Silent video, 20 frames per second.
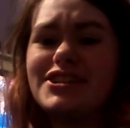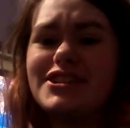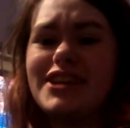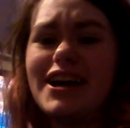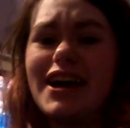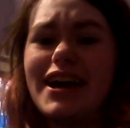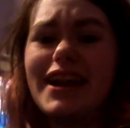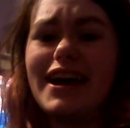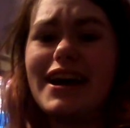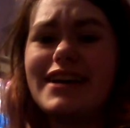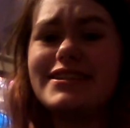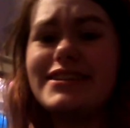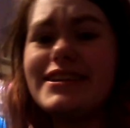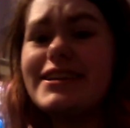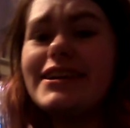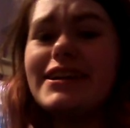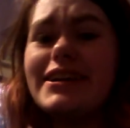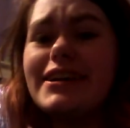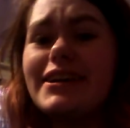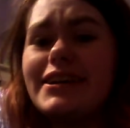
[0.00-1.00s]
that I
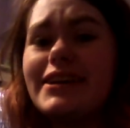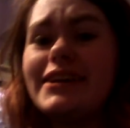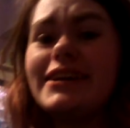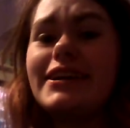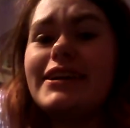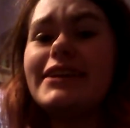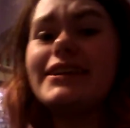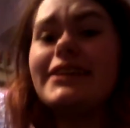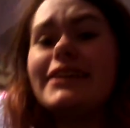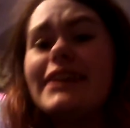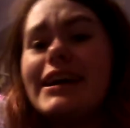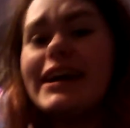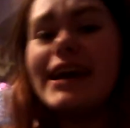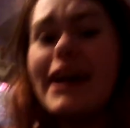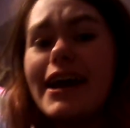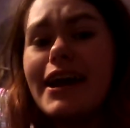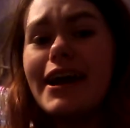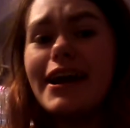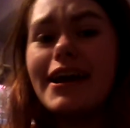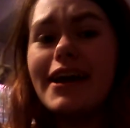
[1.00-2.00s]
didn't
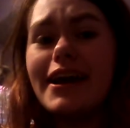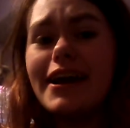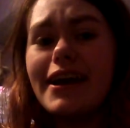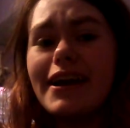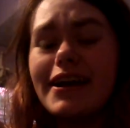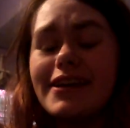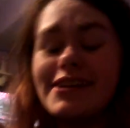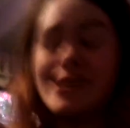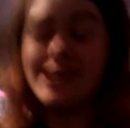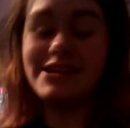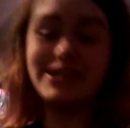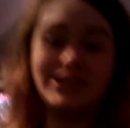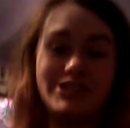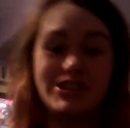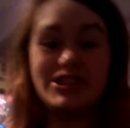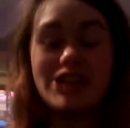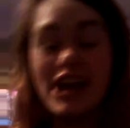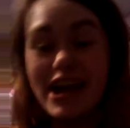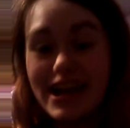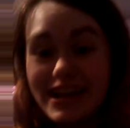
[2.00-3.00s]
need
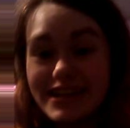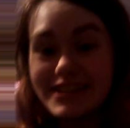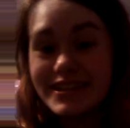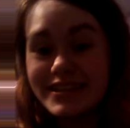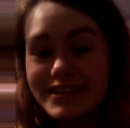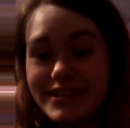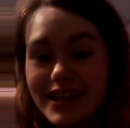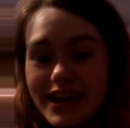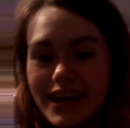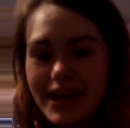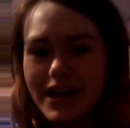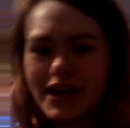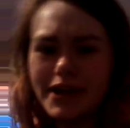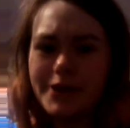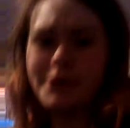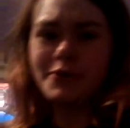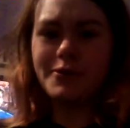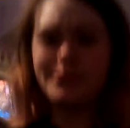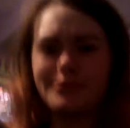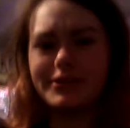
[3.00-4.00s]
chasing
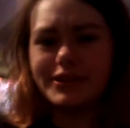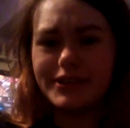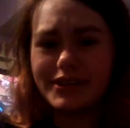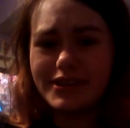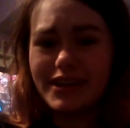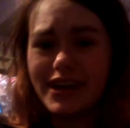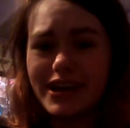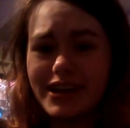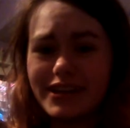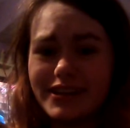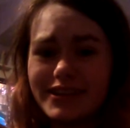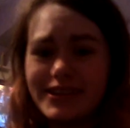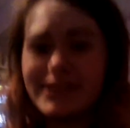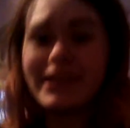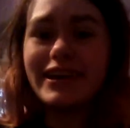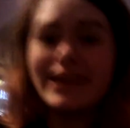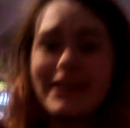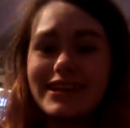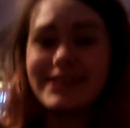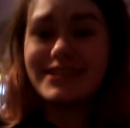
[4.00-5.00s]

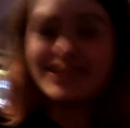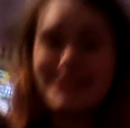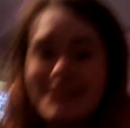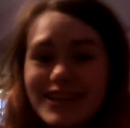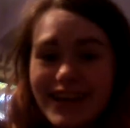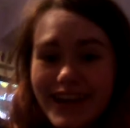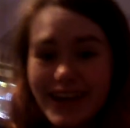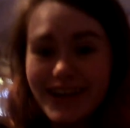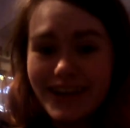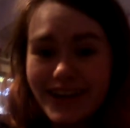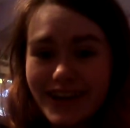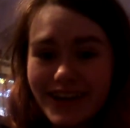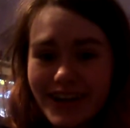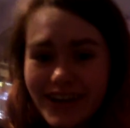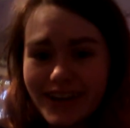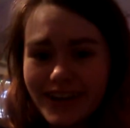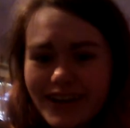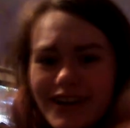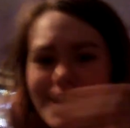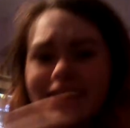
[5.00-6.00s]

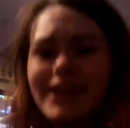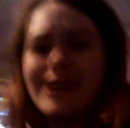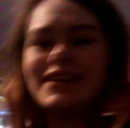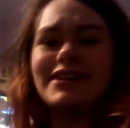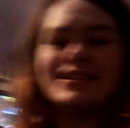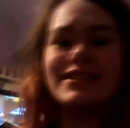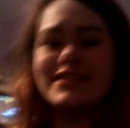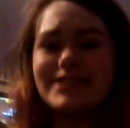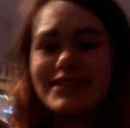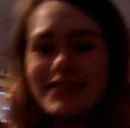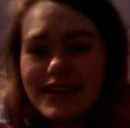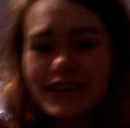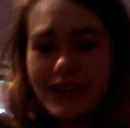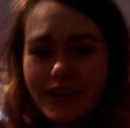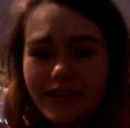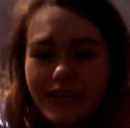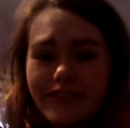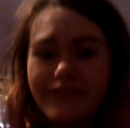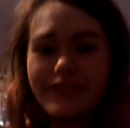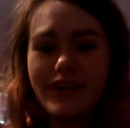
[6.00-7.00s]
relentlessly
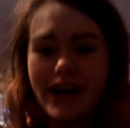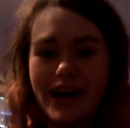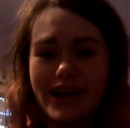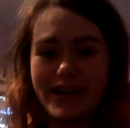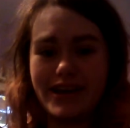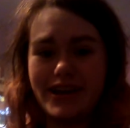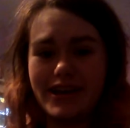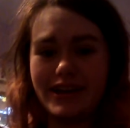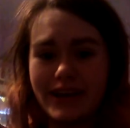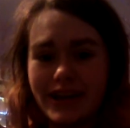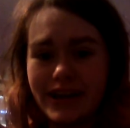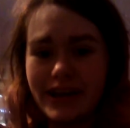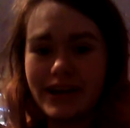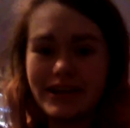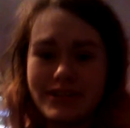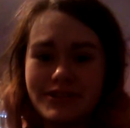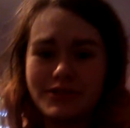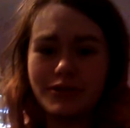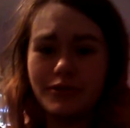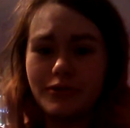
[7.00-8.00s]
still fighting
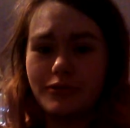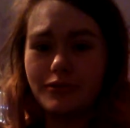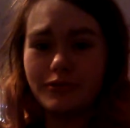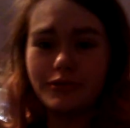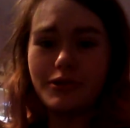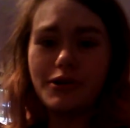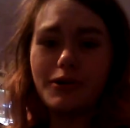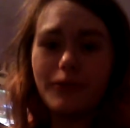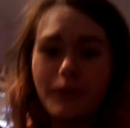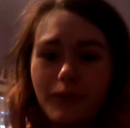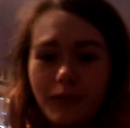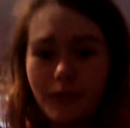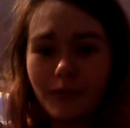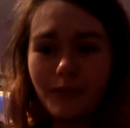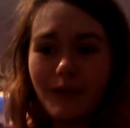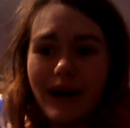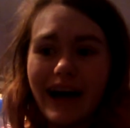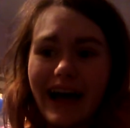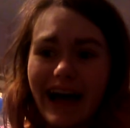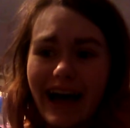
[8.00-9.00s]
I don't know
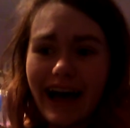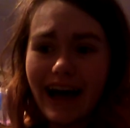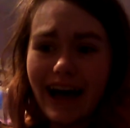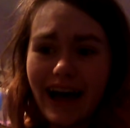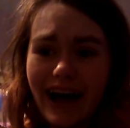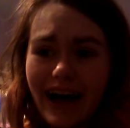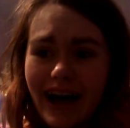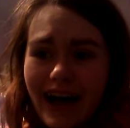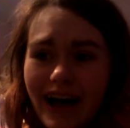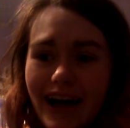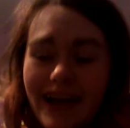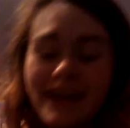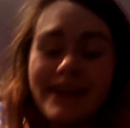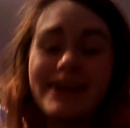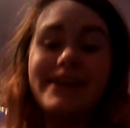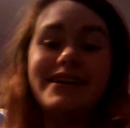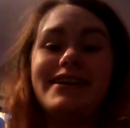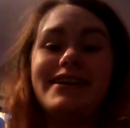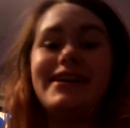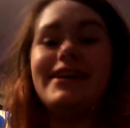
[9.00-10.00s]
why
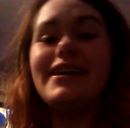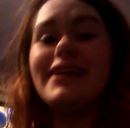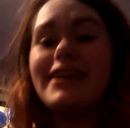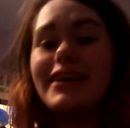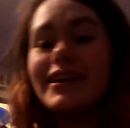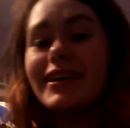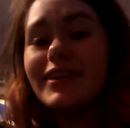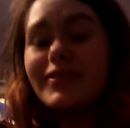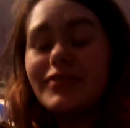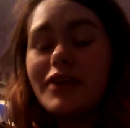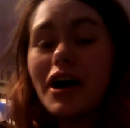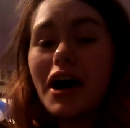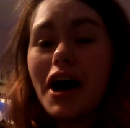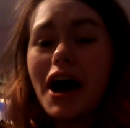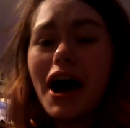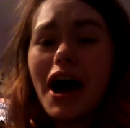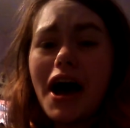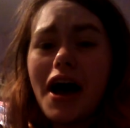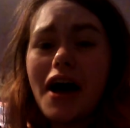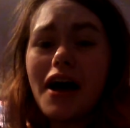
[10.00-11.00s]
if
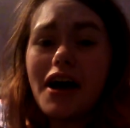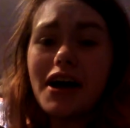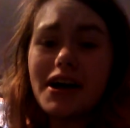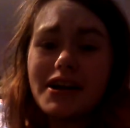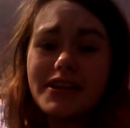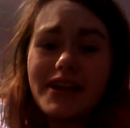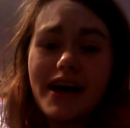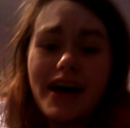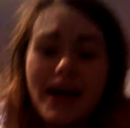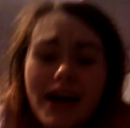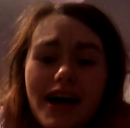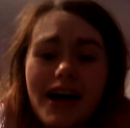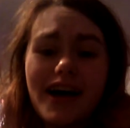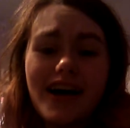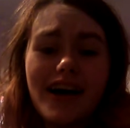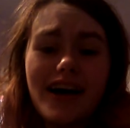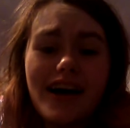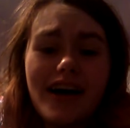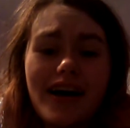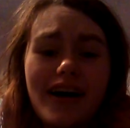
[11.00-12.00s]
our
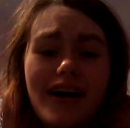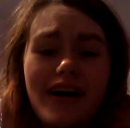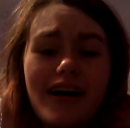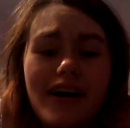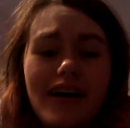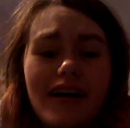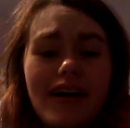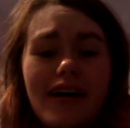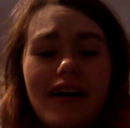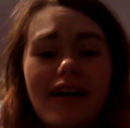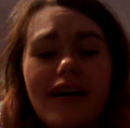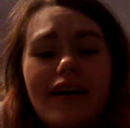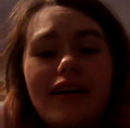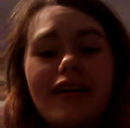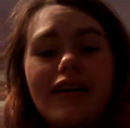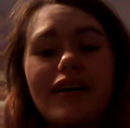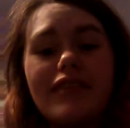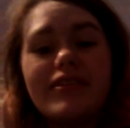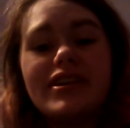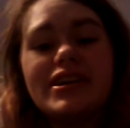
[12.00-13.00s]

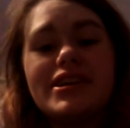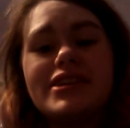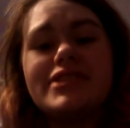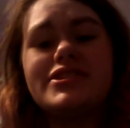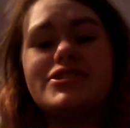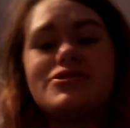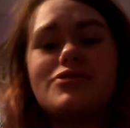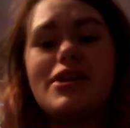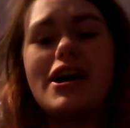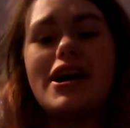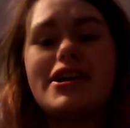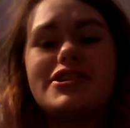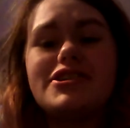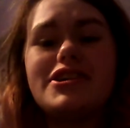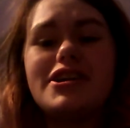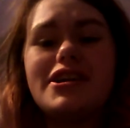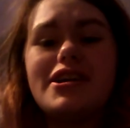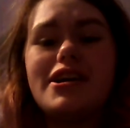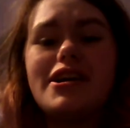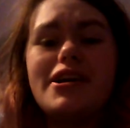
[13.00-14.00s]
love is
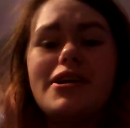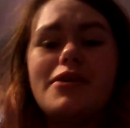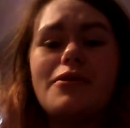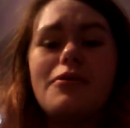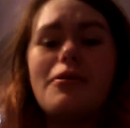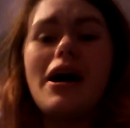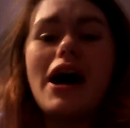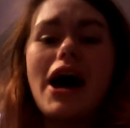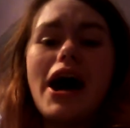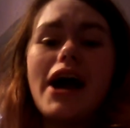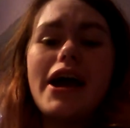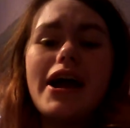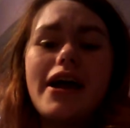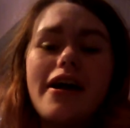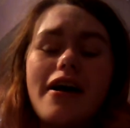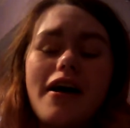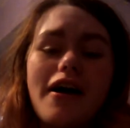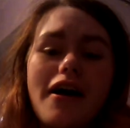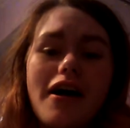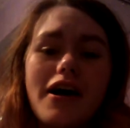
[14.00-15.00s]
tragedy
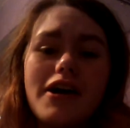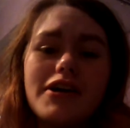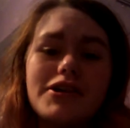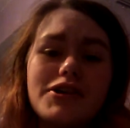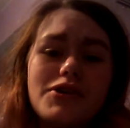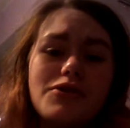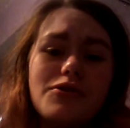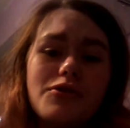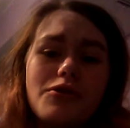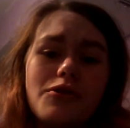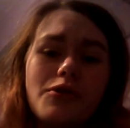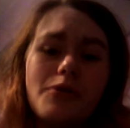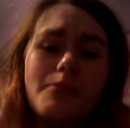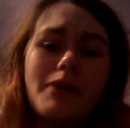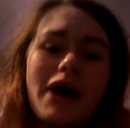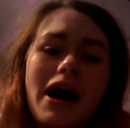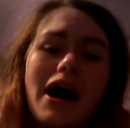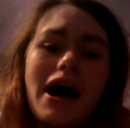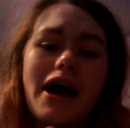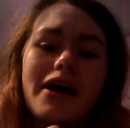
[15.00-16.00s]
why are you
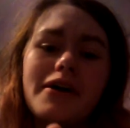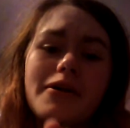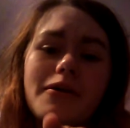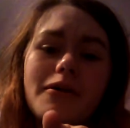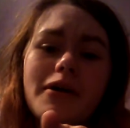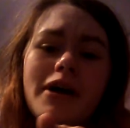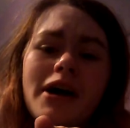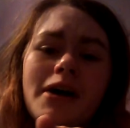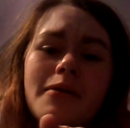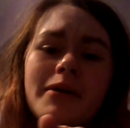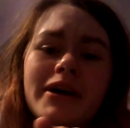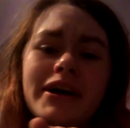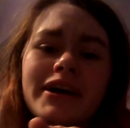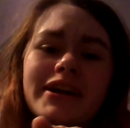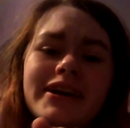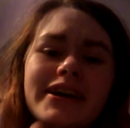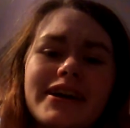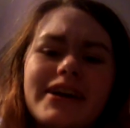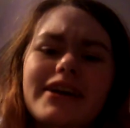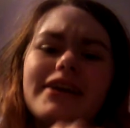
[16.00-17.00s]
my
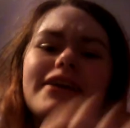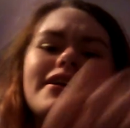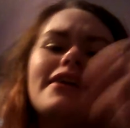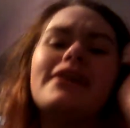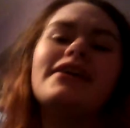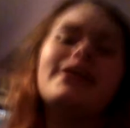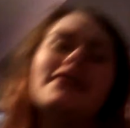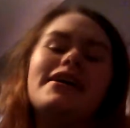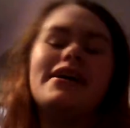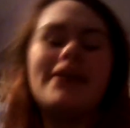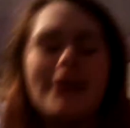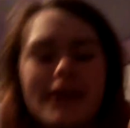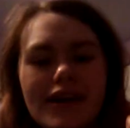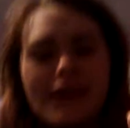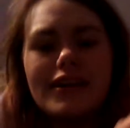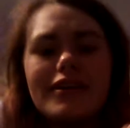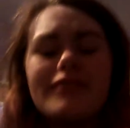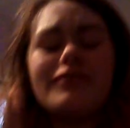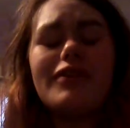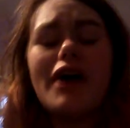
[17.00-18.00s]
remedy
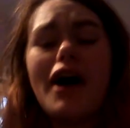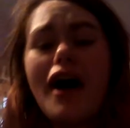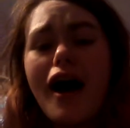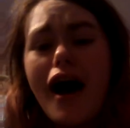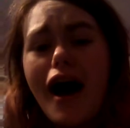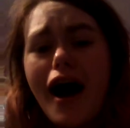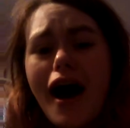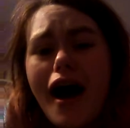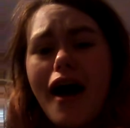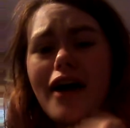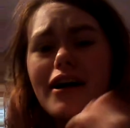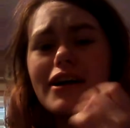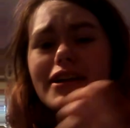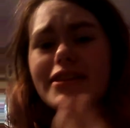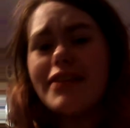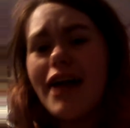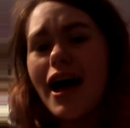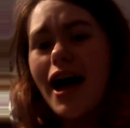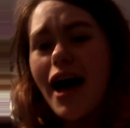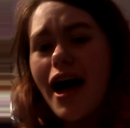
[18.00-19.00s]
if our
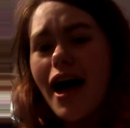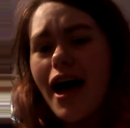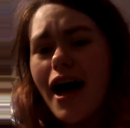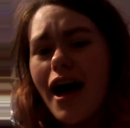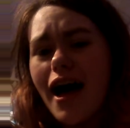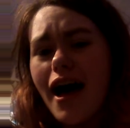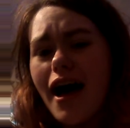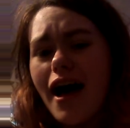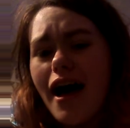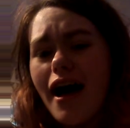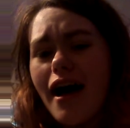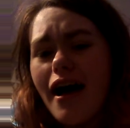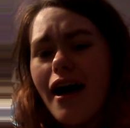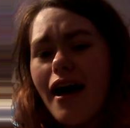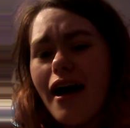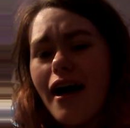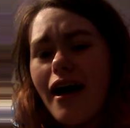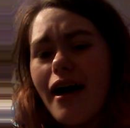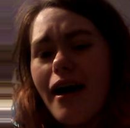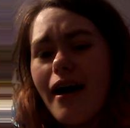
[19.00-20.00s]

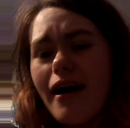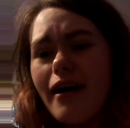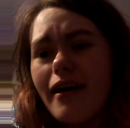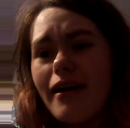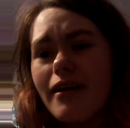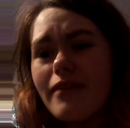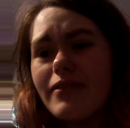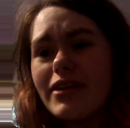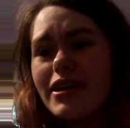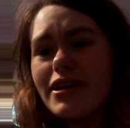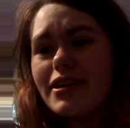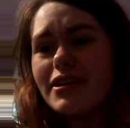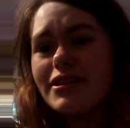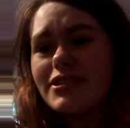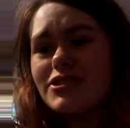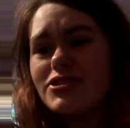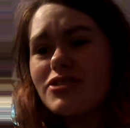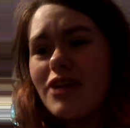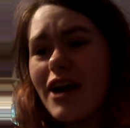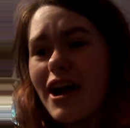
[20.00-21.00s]
love
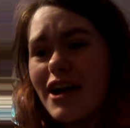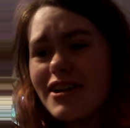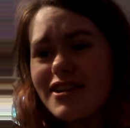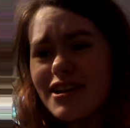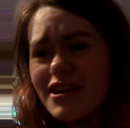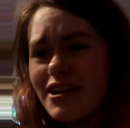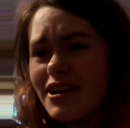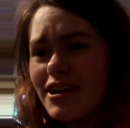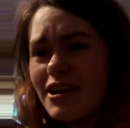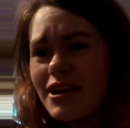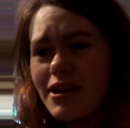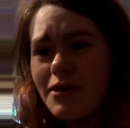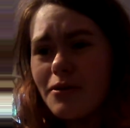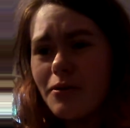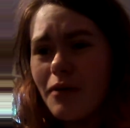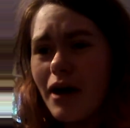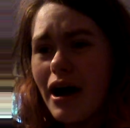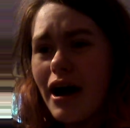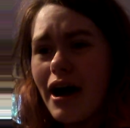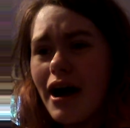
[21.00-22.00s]
is tragedy
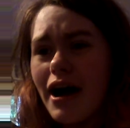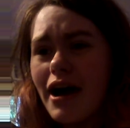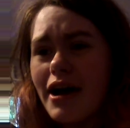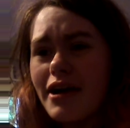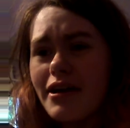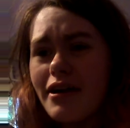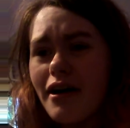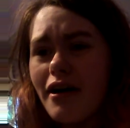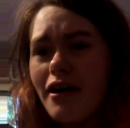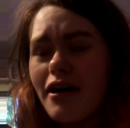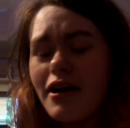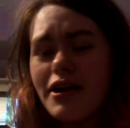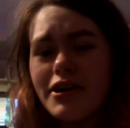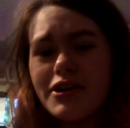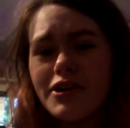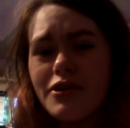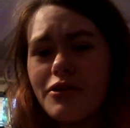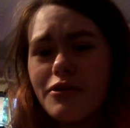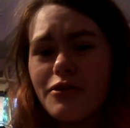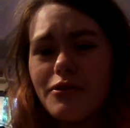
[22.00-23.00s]
why are
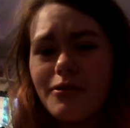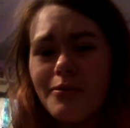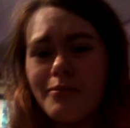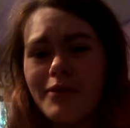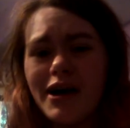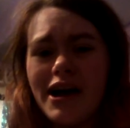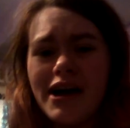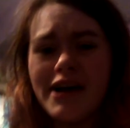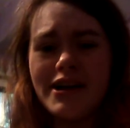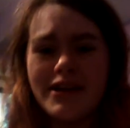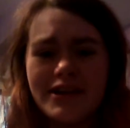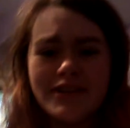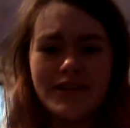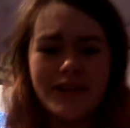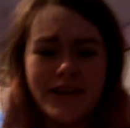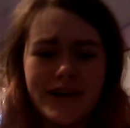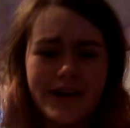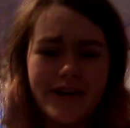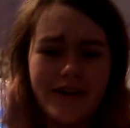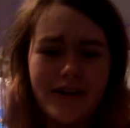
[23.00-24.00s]
you my
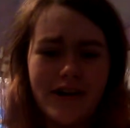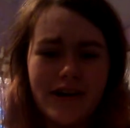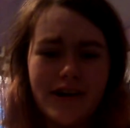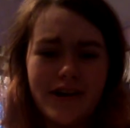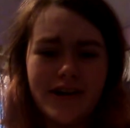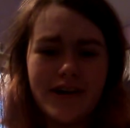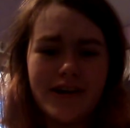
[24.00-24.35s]
clarity